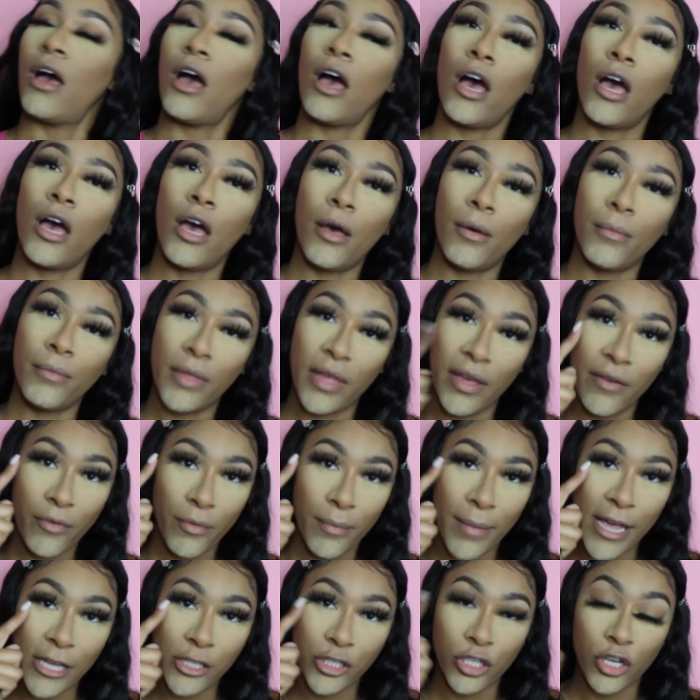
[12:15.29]
the
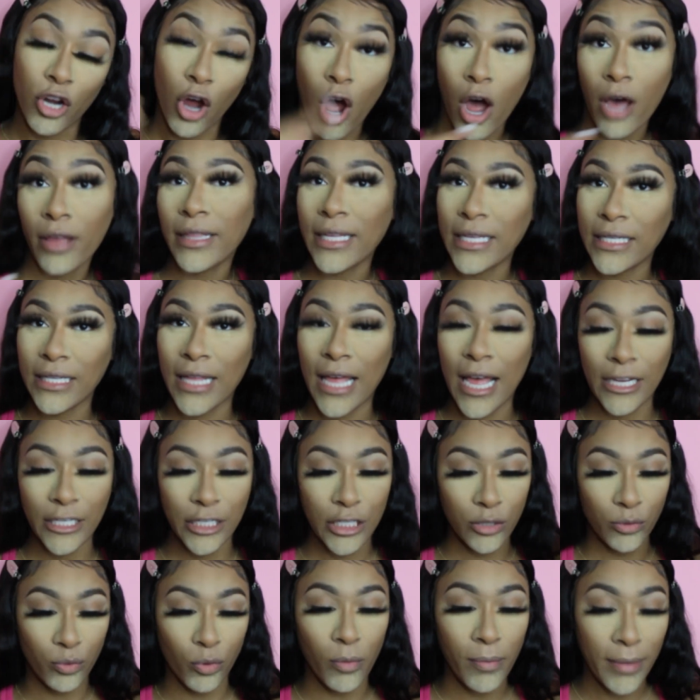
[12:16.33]
information on these
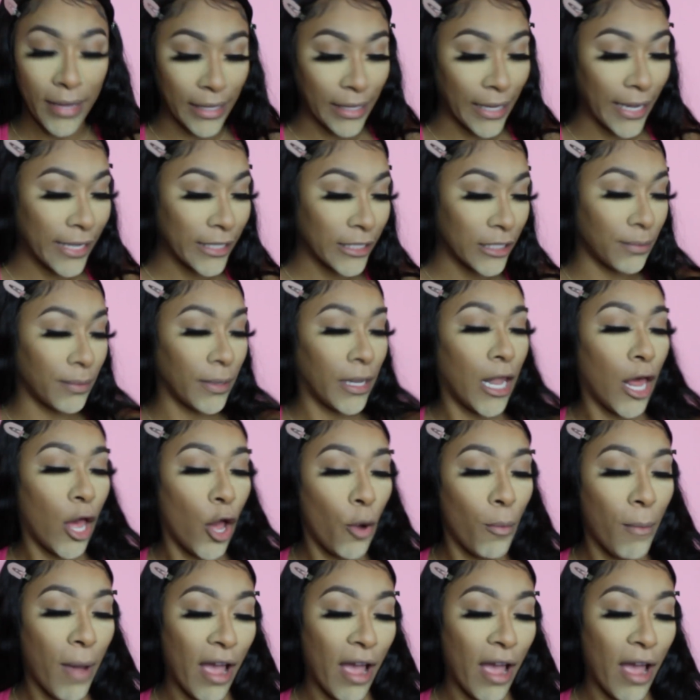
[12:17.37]
lashes will be linked below.